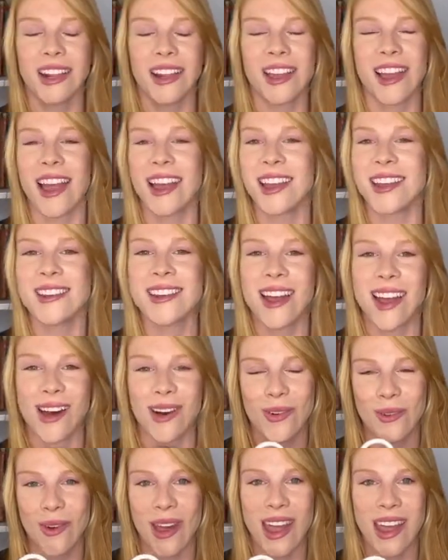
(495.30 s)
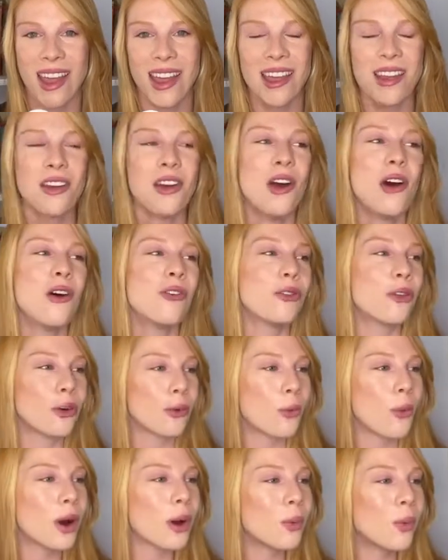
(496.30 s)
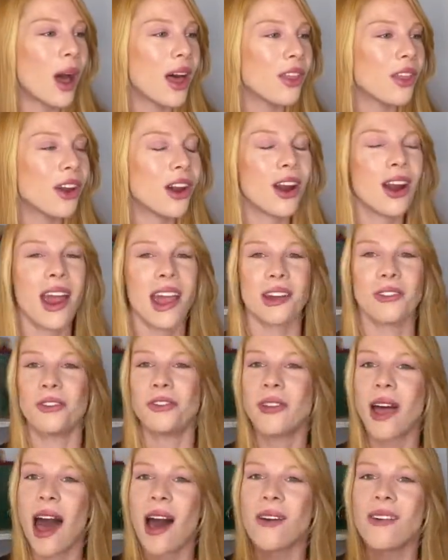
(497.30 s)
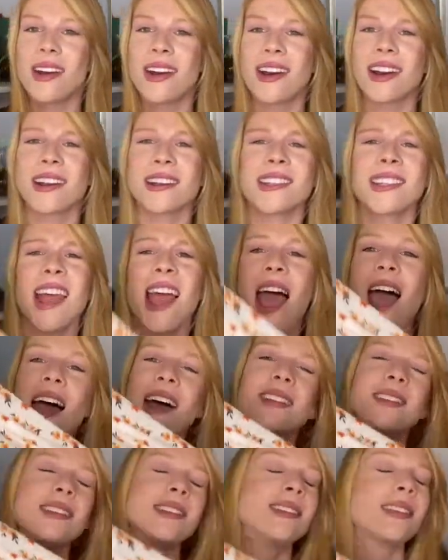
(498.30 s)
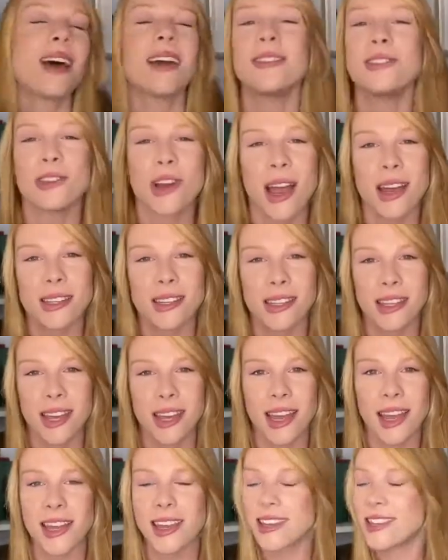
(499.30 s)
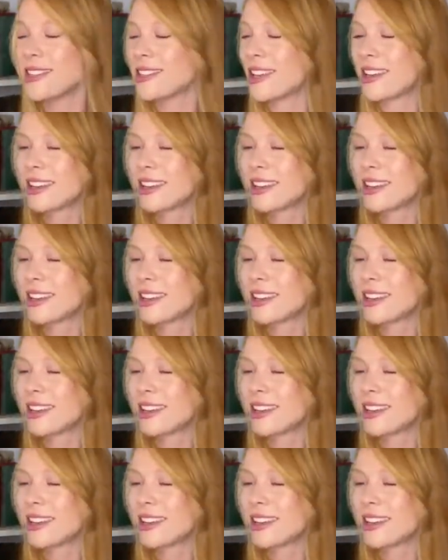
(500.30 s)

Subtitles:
Like, I cannot wait for warm weather and flowers and sundresses.